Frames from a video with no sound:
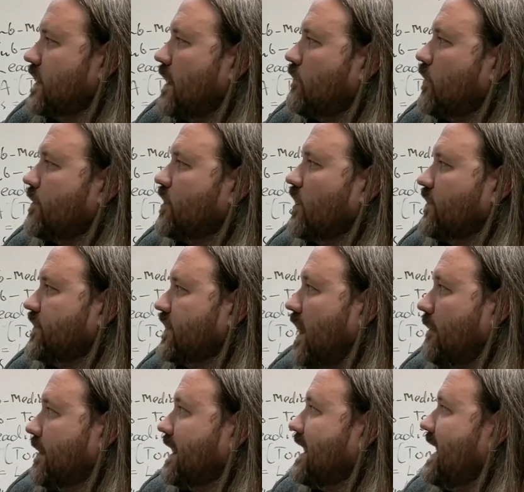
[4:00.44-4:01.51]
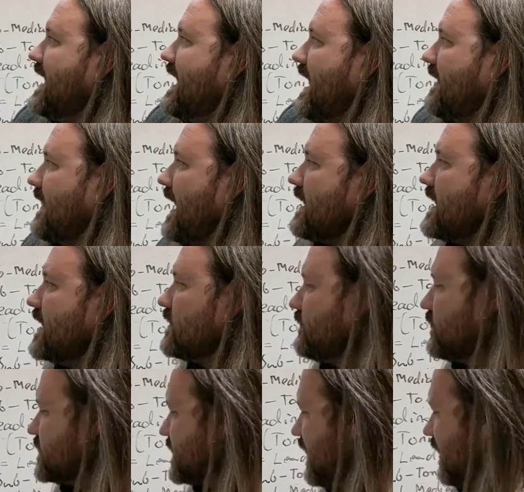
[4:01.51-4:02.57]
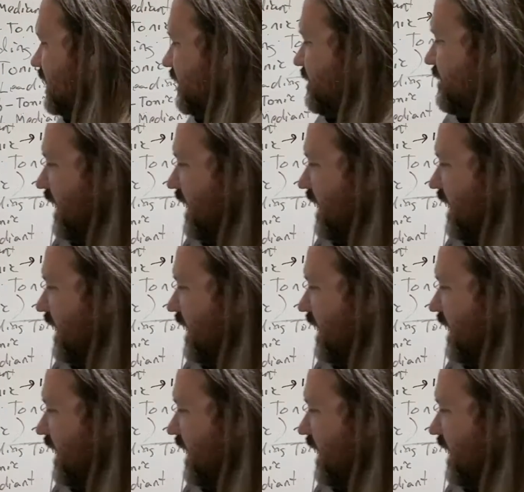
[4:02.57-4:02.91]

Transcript: one up, what we call the dominant. And that interval is called a